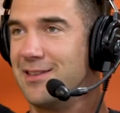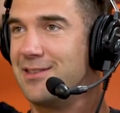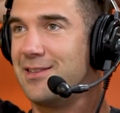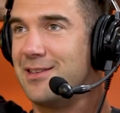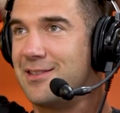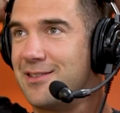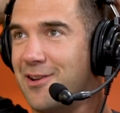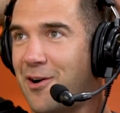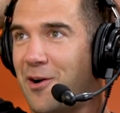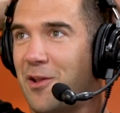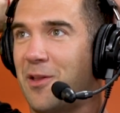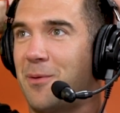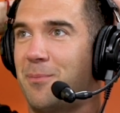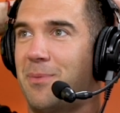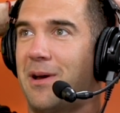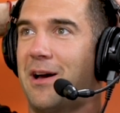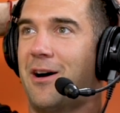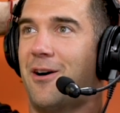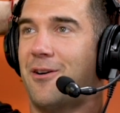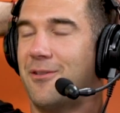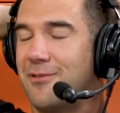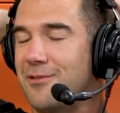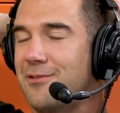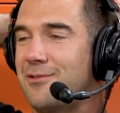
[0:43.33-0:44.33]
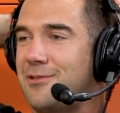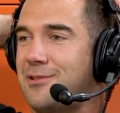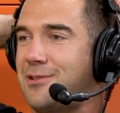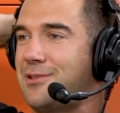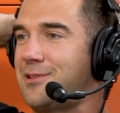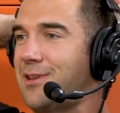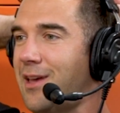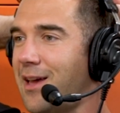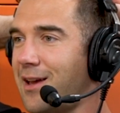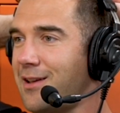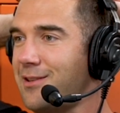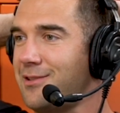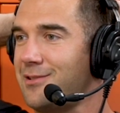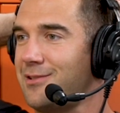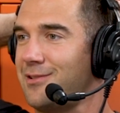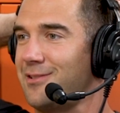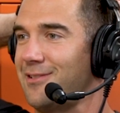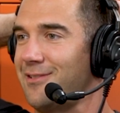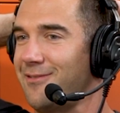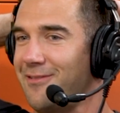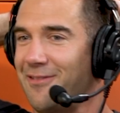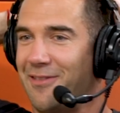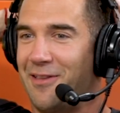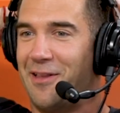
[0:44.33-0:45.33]
This is all about sex
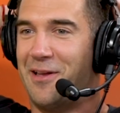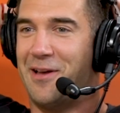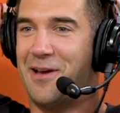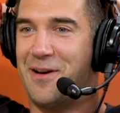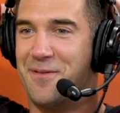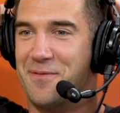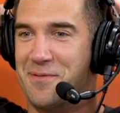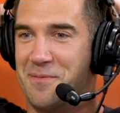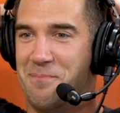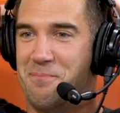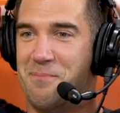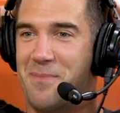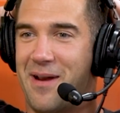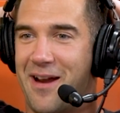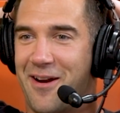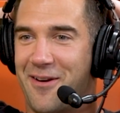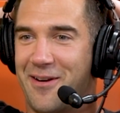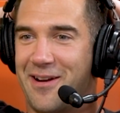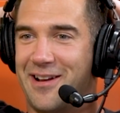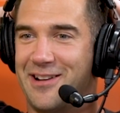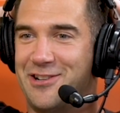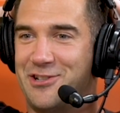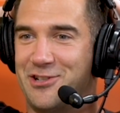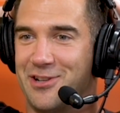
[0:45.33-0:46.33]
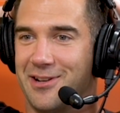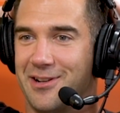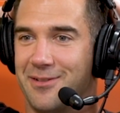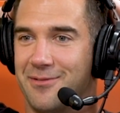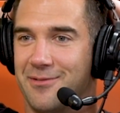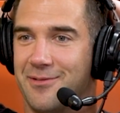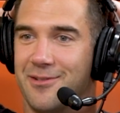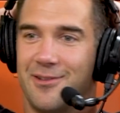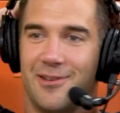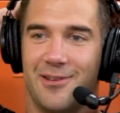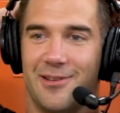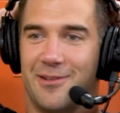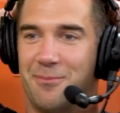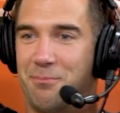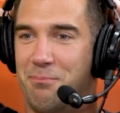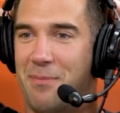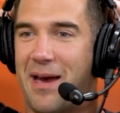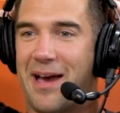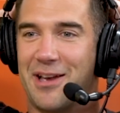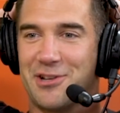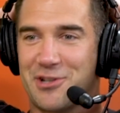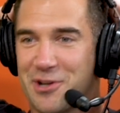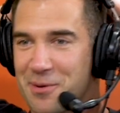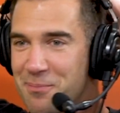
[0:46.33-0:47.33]
and love and marriage and
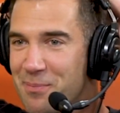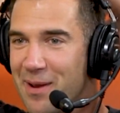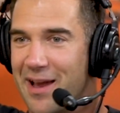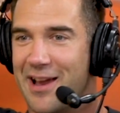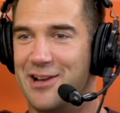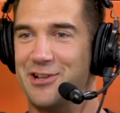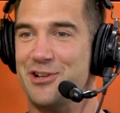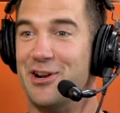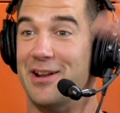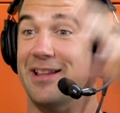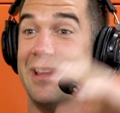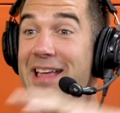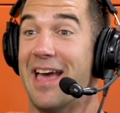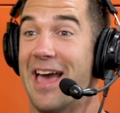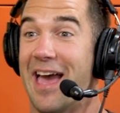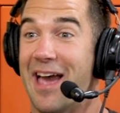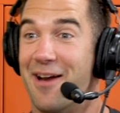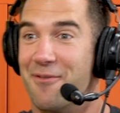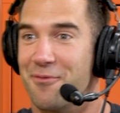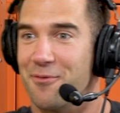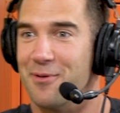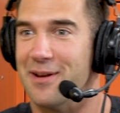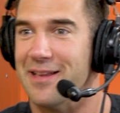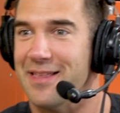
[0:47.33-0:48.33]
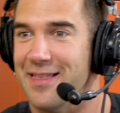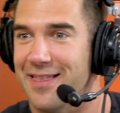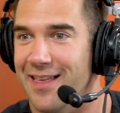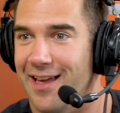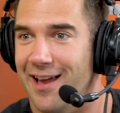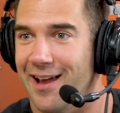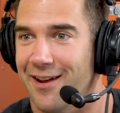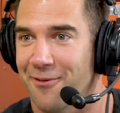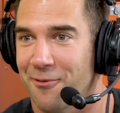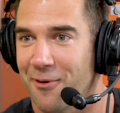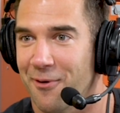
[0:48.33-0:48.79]
masturbation and everything,